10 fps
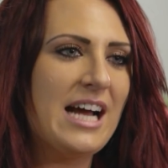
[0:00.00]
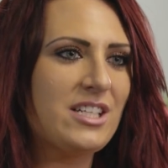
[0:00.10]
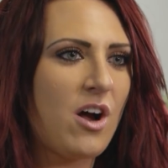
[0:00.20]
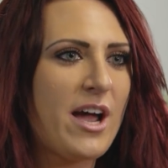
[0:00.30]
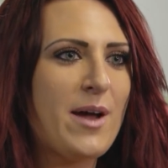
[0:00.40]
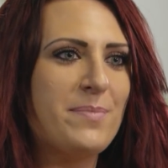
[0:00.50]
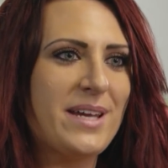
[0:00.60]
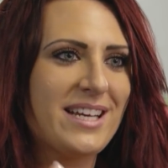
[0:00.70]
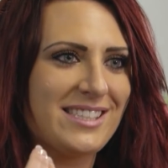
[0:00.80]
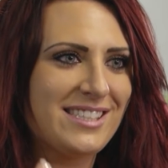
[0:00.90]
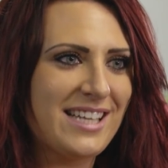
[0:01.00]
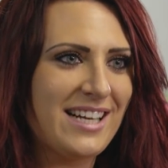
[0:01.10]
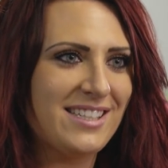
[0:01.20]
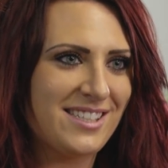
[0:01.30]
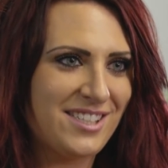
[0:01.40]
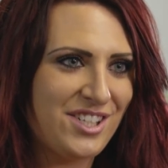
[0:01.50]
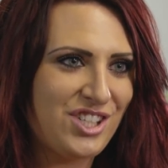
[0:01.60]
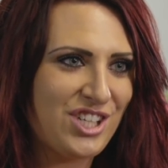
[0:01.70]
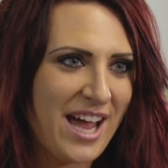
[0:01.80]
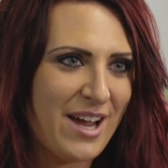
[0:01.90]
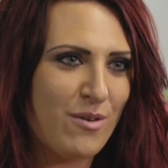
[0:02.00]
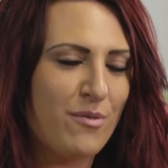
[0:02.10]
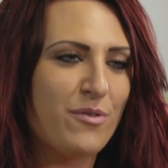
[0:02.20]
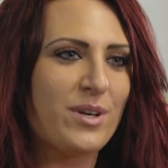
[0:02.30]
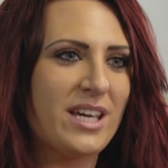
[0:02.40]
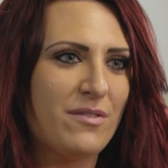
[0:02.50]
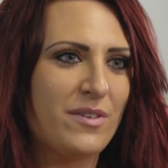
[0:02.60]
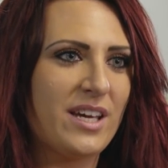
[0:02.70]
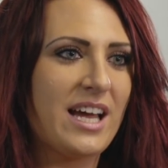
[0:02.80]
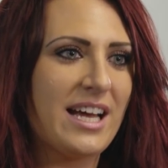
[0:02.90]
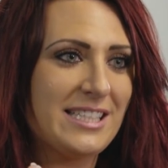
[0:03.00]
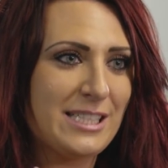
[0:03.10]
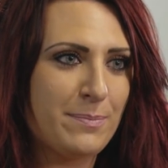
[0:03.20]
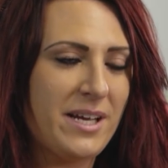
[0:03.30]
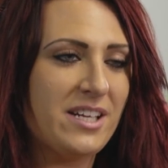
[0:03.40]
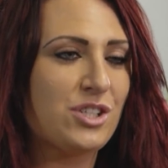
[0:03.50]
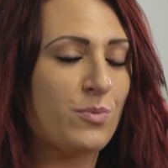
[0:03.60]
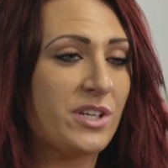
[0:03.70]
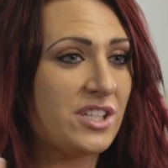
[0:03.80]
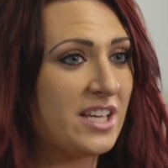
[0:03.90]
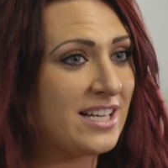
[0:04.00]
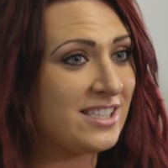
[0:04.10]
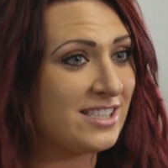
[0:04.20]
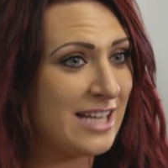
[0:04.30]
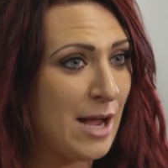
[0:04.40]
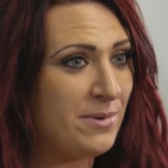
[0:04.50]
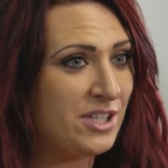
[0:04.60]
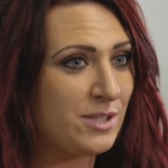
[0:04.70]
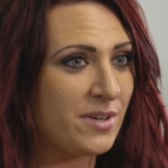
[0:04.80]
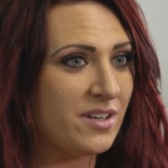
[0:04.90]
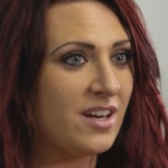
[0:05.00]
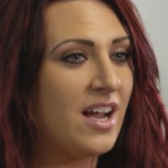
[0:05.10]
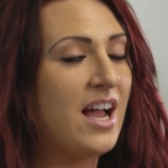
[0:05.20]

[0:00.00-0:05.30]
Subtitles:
and I am being sent to jail for giving a speech which the establishment